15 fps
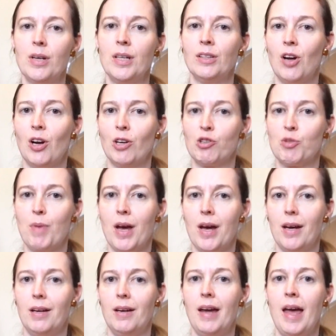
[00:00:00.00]
at
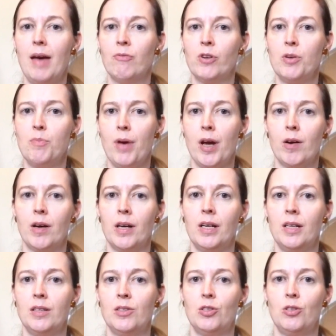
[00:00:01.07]
Launchpad, every parent
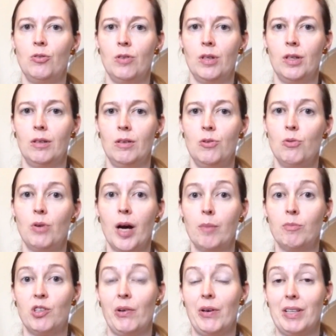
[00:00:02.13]
and student who
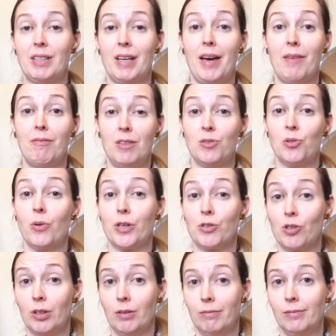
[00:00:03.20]
come to us have this
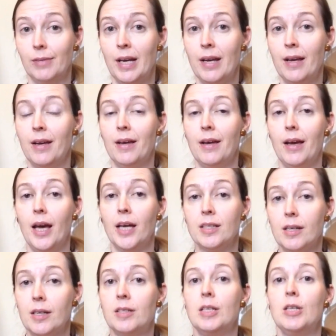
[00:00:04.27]
question:
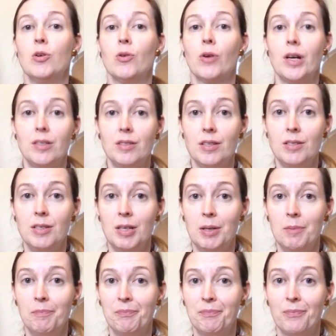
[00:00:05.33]
SAT or ACT,
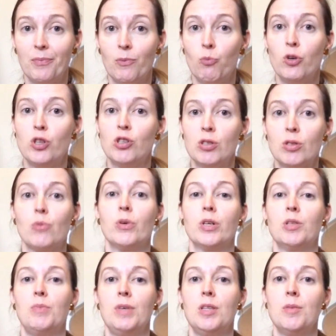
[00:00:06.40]
which is
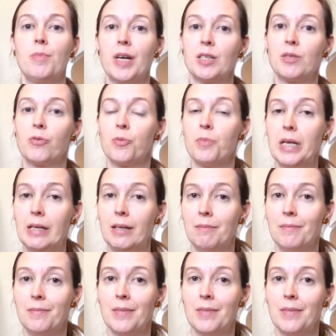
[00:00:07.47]
going to be the best for me?